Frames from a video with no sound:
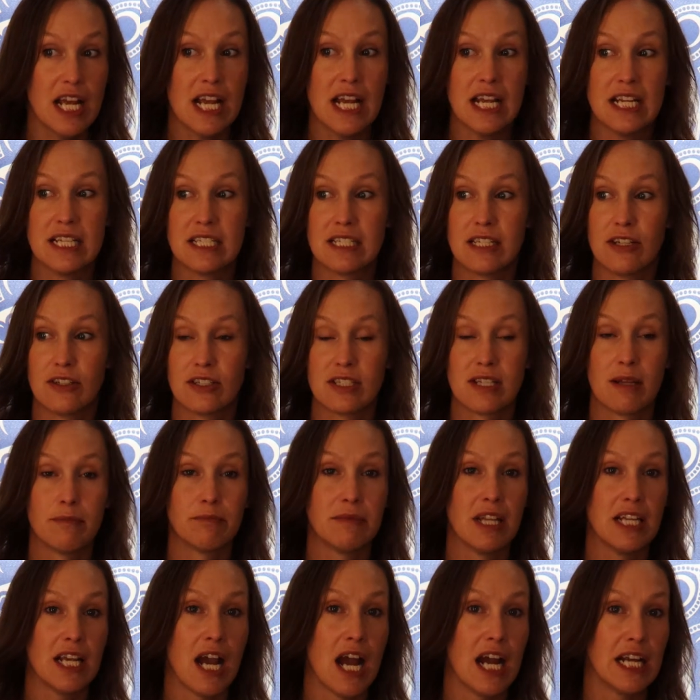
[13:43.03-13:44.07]
Is there
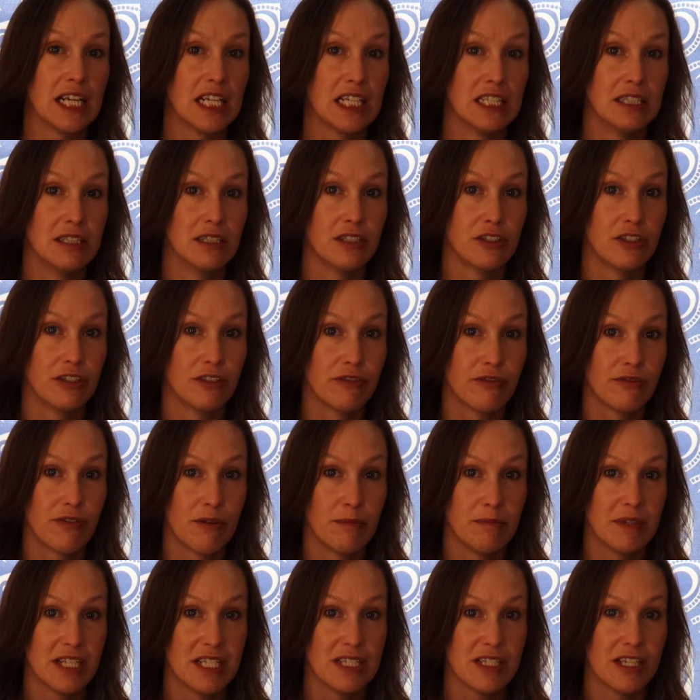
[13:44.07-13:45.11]
something I can learn
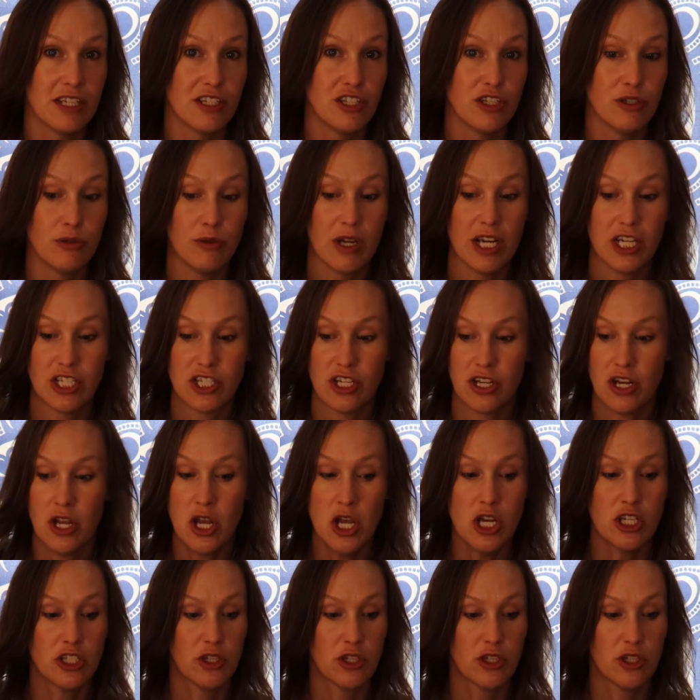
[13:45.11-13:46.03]
from this situation